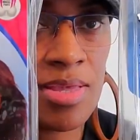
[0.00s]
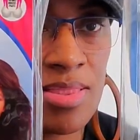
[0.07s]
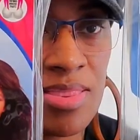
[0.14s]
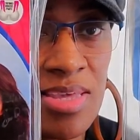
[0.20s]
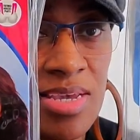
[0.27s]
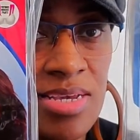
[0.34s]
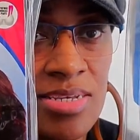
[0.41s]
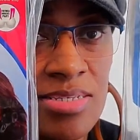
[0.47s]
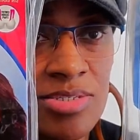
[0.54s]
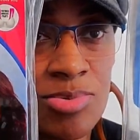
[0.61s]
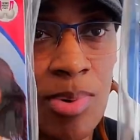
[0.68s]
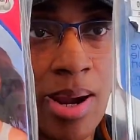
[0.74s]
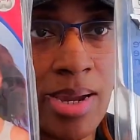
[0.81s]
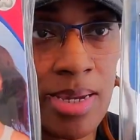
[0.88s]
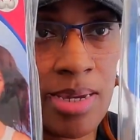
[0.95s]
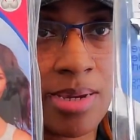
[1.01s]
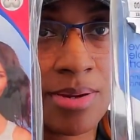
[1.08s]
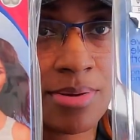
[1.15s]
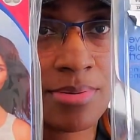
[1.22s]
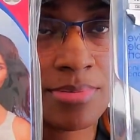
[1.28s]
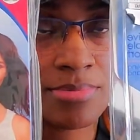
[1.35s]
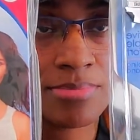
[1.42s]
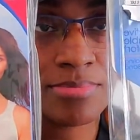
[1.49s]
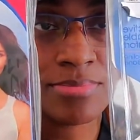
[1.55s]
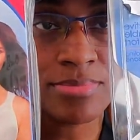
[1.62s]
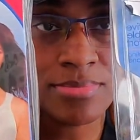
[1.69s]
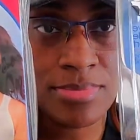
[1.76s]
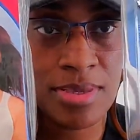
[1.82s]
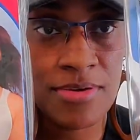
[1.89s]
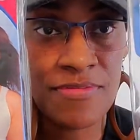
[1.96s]
These right here,
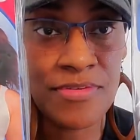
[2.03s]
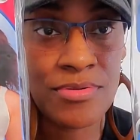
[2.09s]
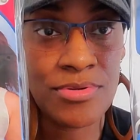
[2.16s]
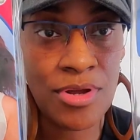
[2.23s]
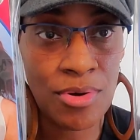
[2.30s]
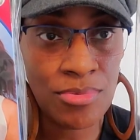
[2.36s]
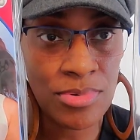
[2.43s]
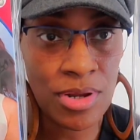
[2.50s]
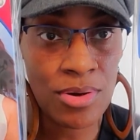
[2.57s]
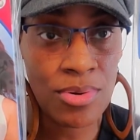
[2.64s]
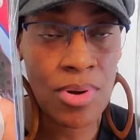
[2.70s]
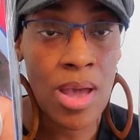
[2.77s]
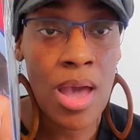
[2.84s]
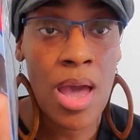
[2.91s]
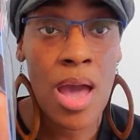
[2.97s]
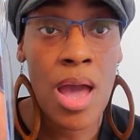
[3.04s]
if you don't know,